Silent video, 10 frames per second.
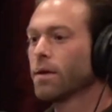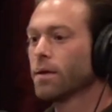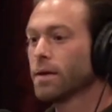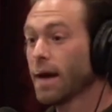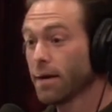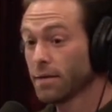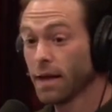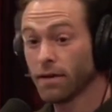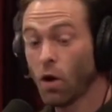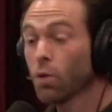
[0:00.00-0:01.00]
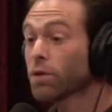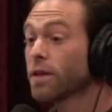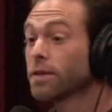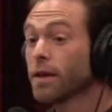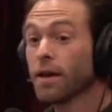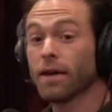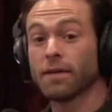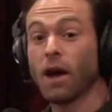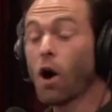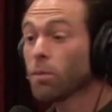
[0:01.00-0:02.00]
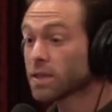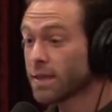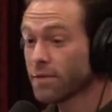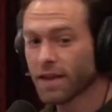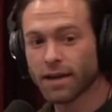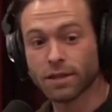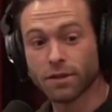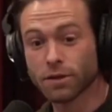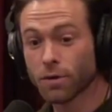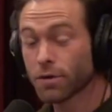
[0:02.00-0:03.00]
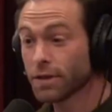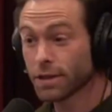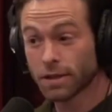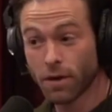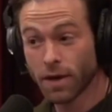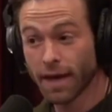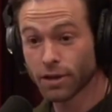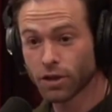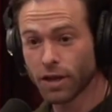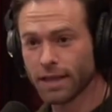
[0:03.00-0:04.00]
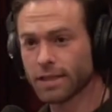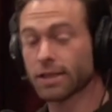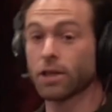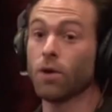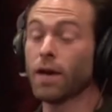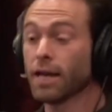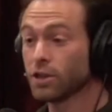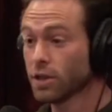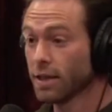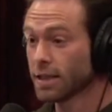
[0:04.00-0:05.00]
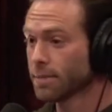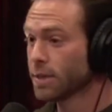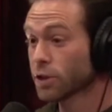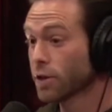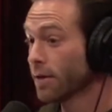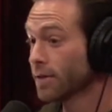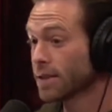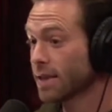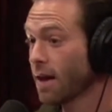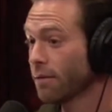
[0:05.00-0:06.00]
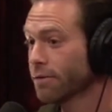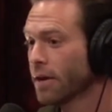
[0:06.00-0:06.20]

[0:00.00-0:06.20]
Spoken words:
Yeah, that older than almost 7,000 years older than Stonehenge, and Stonehenge is a mystery of itself.